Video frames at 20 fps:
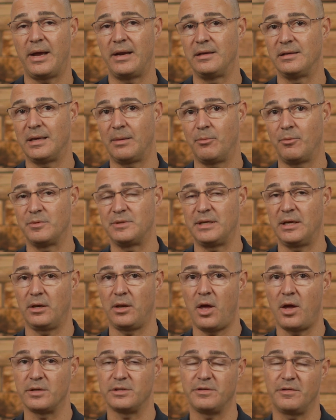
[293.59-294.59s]
Anytime we see a
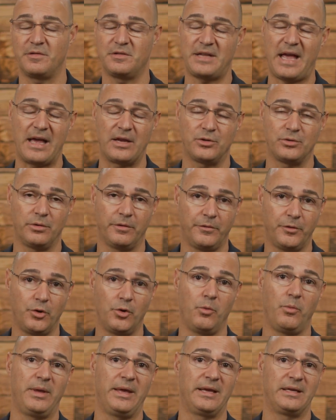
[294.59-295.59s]
loss of sagittal
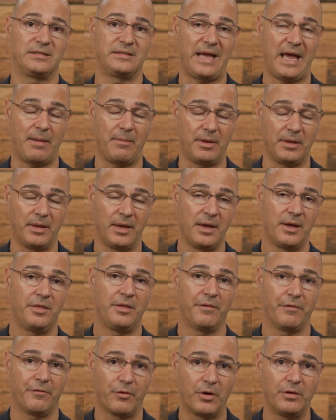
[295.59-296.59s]
view, we examine
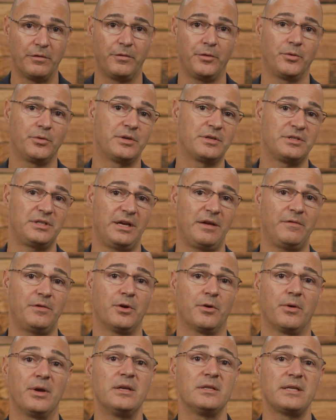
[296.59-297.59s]
the front view to see if
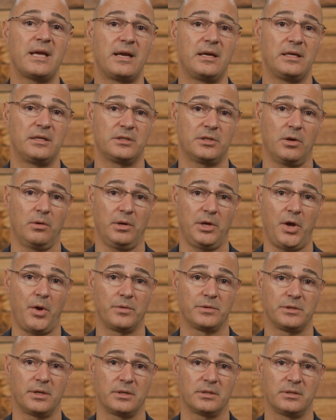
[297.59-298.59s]
there is any
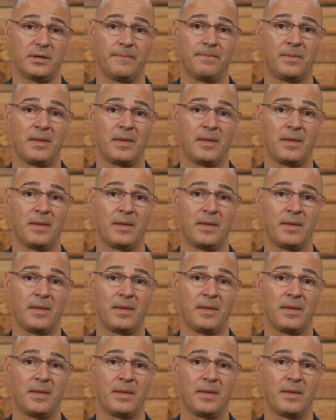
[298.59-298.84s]
scoliosis.